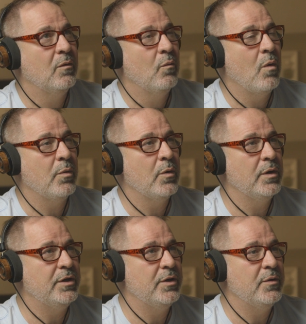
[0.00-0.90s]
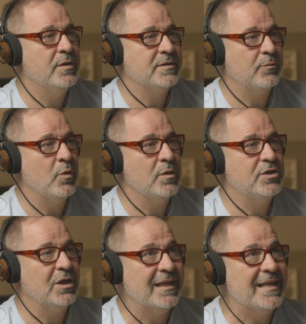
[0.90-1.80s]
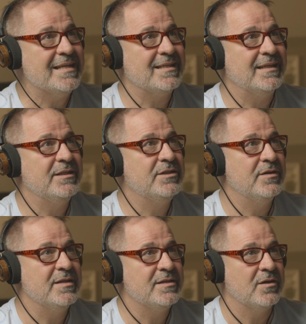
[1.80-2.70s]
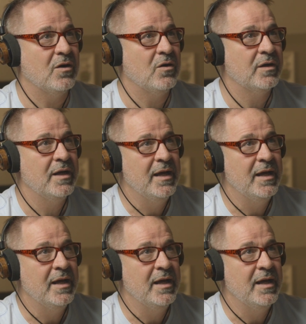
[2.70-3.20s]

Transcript: what we're going to do is I'm going to listen to this song,